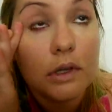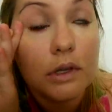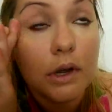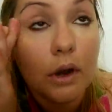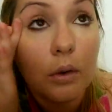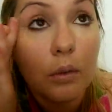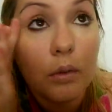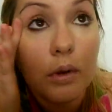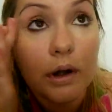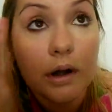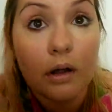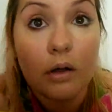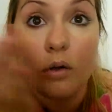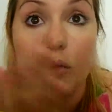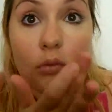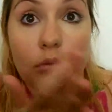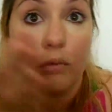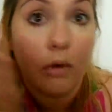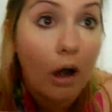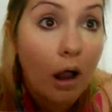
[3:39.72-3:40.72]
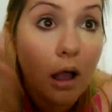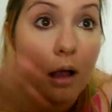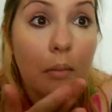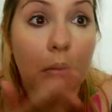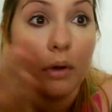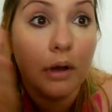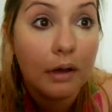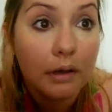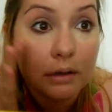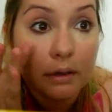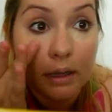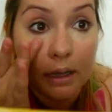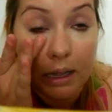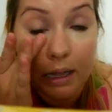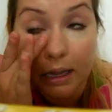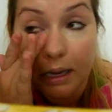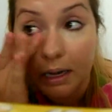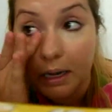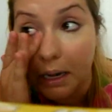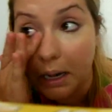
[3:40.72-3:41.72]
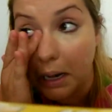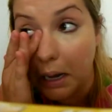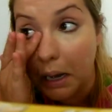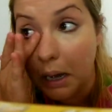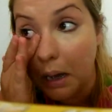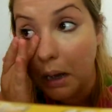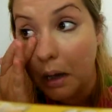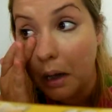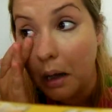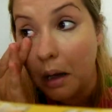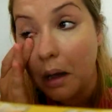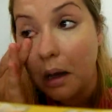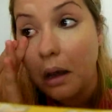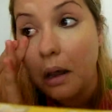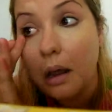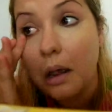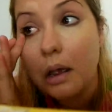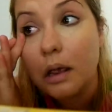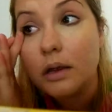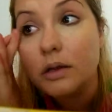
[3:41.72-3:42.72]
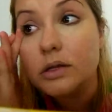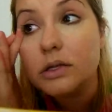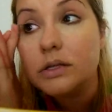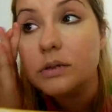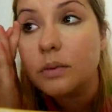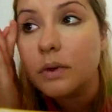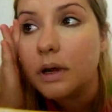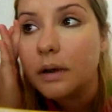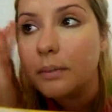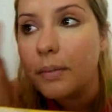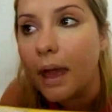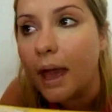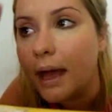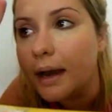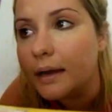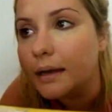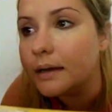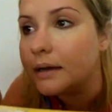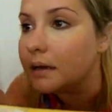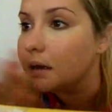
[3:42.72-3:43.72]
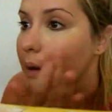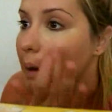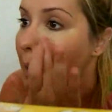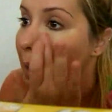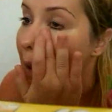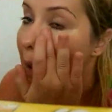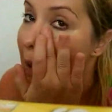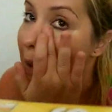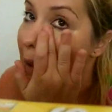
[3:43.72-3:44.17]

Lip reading: You don't want to rub it in. You just want to pat it in.